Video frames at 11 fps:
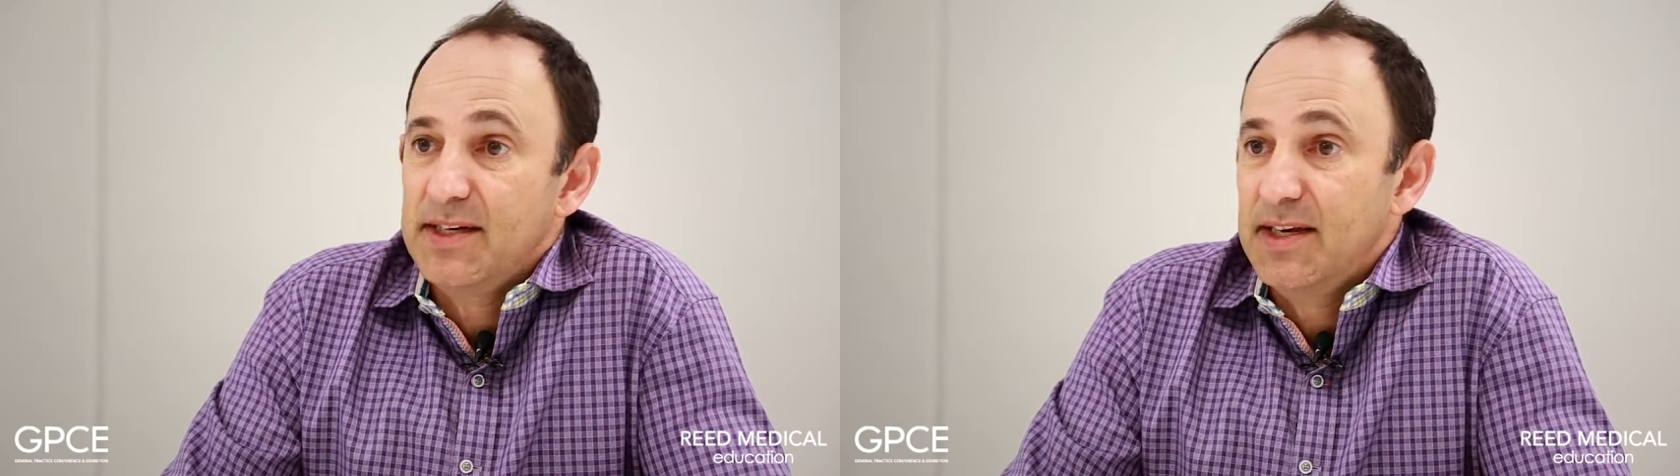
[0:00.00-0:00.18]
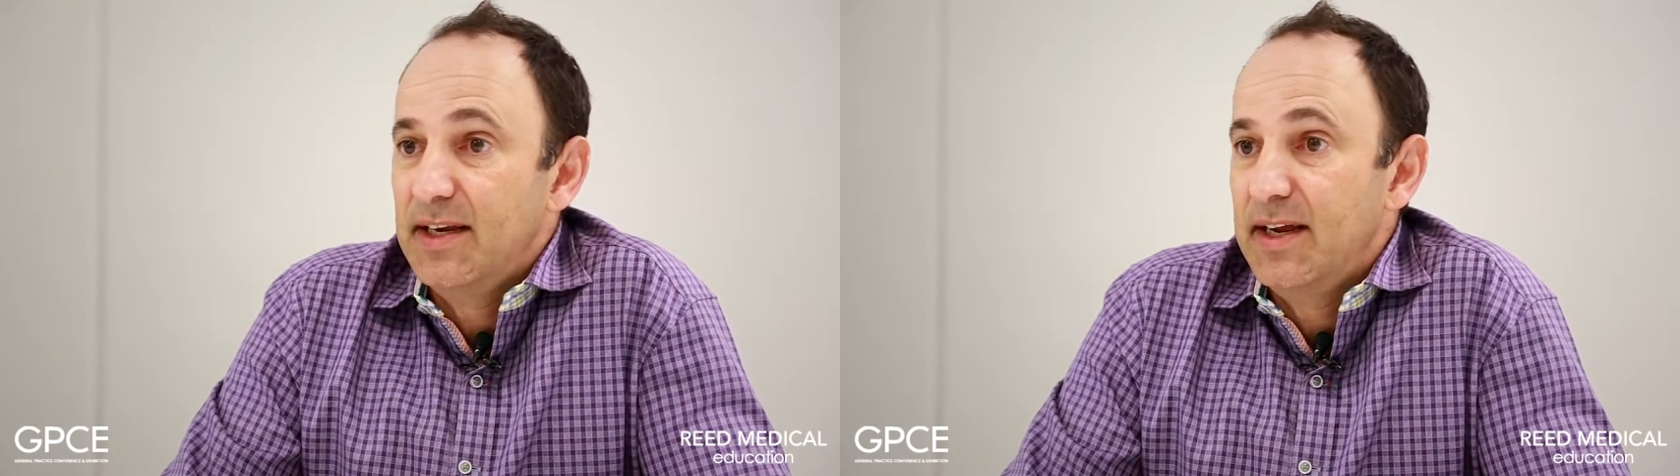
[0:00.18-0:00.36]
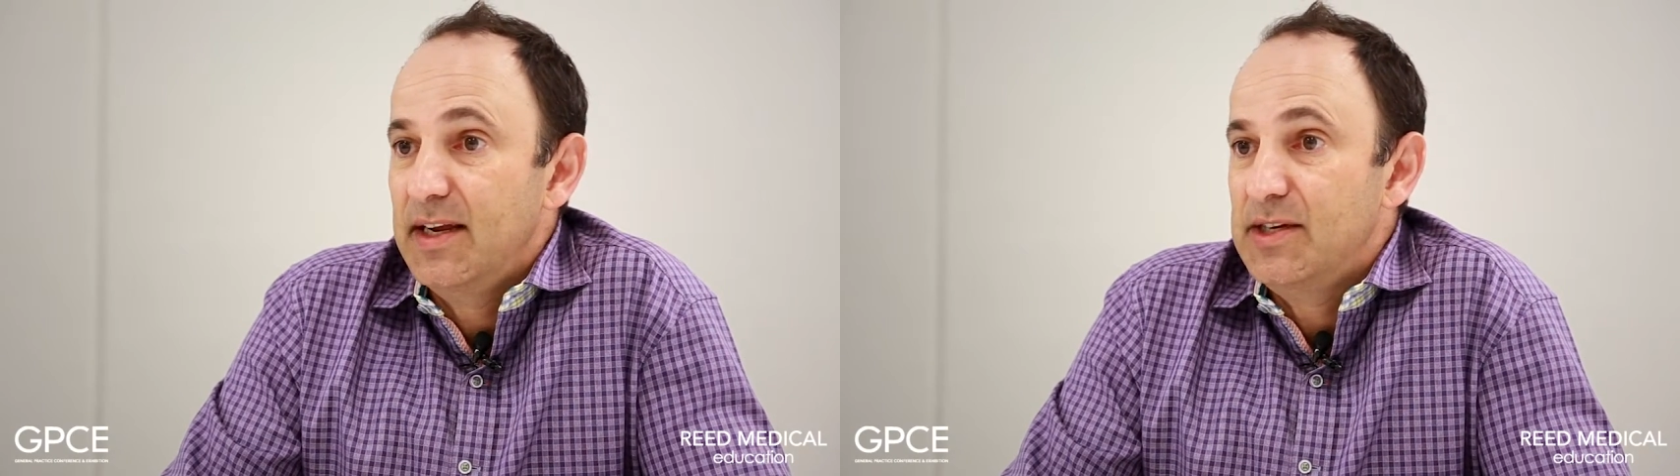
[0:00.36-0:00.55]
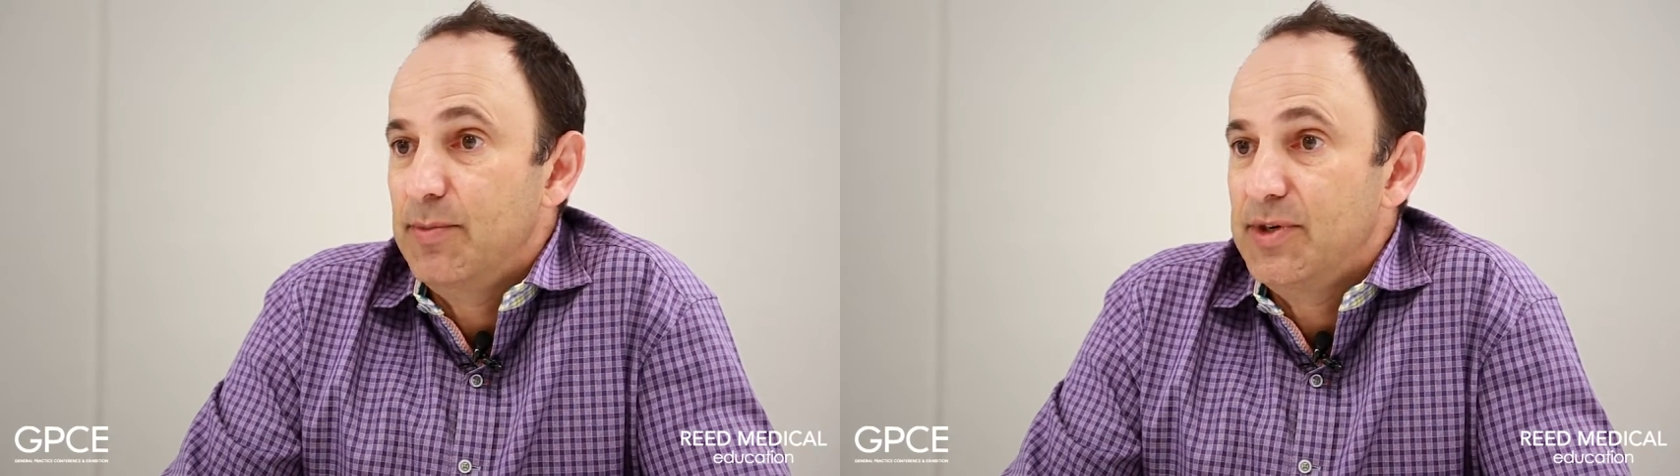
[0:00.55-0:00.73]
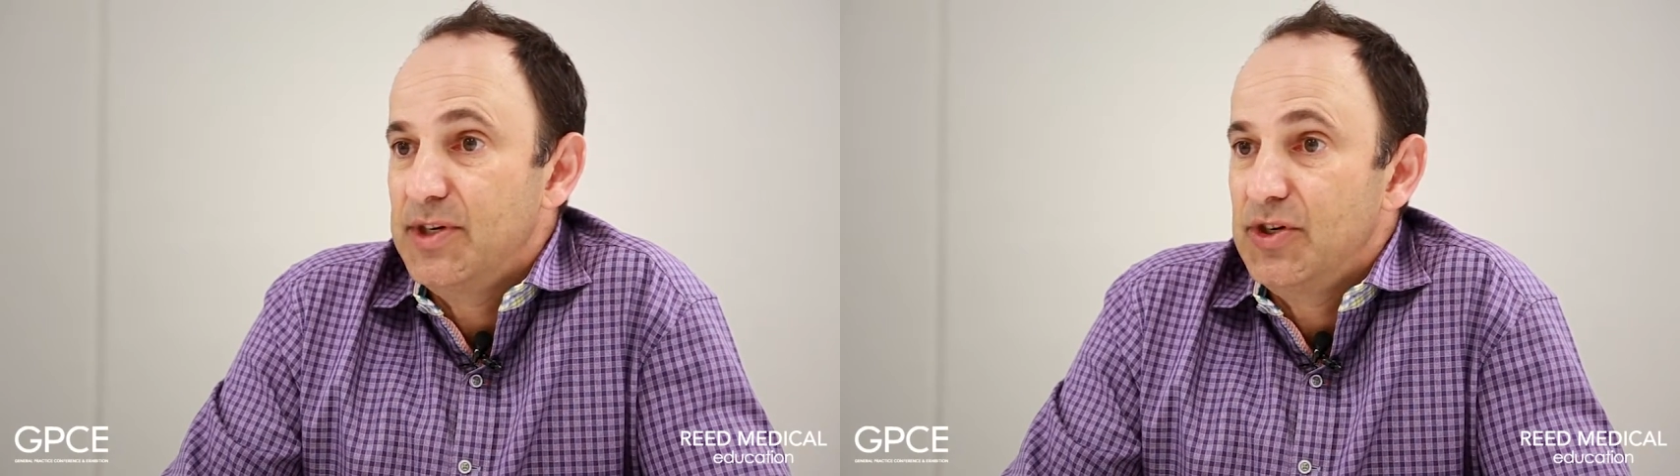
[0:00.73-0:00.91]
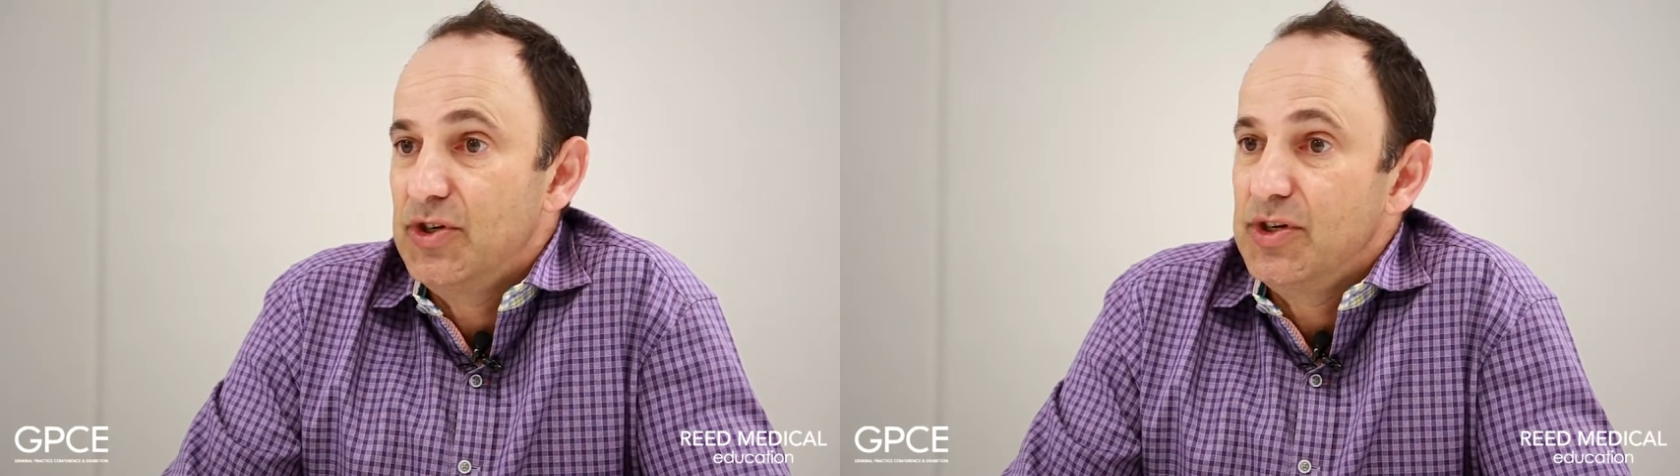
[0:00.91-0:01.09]
skin cancer
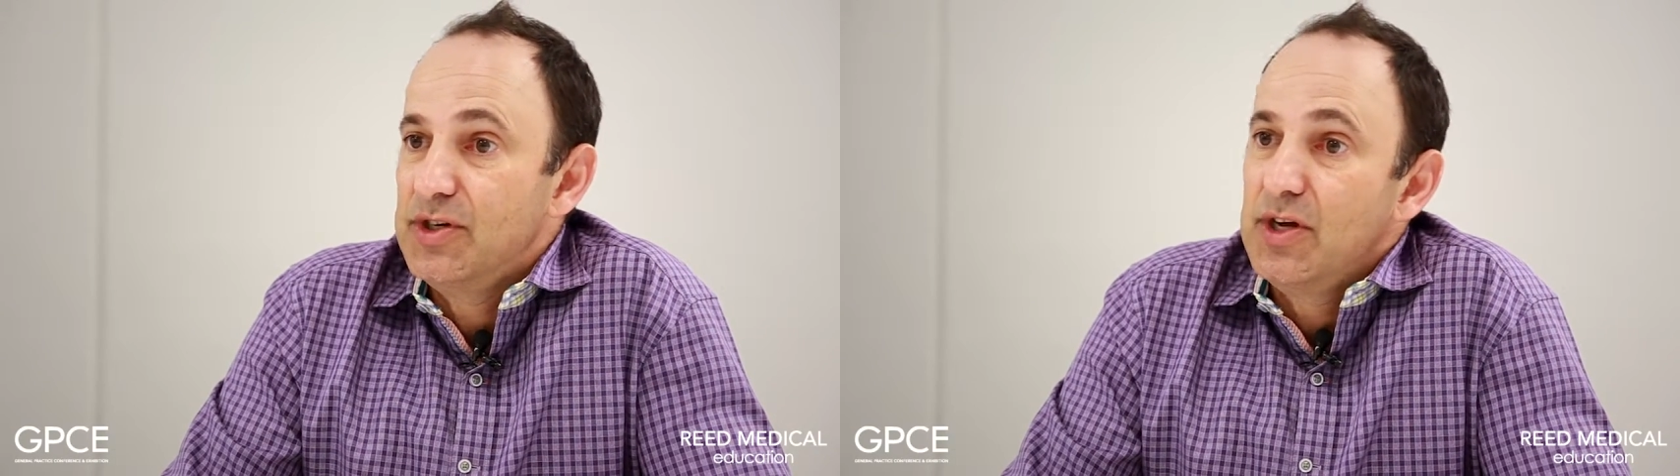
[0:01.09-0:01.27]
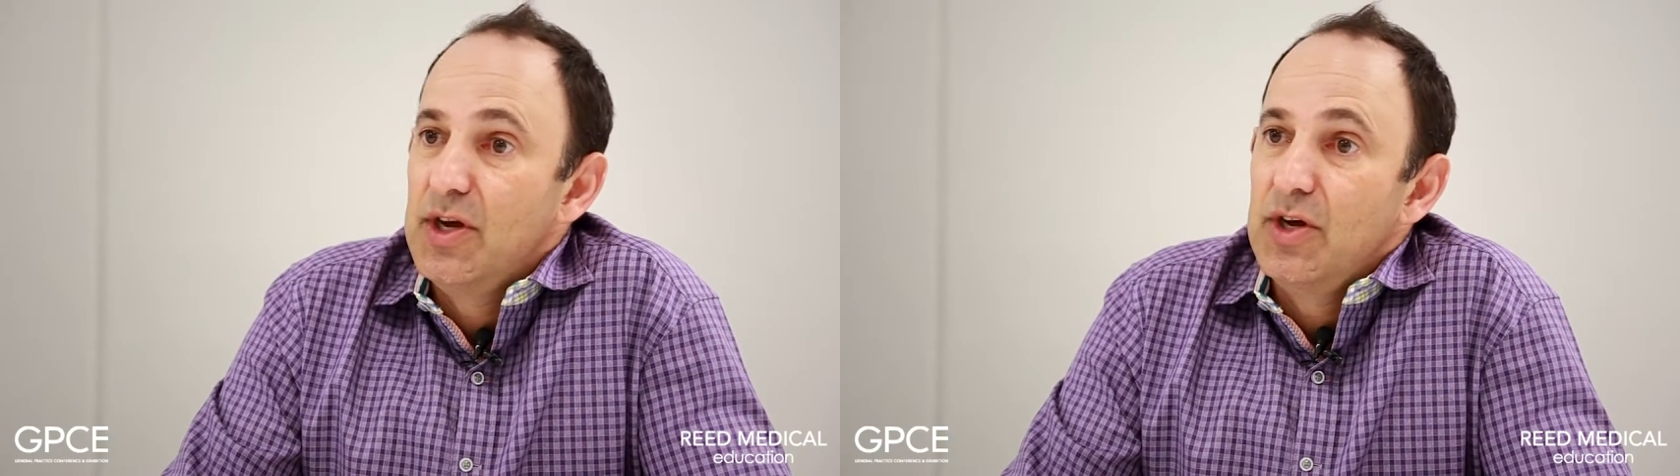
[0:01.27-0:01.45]
procedures,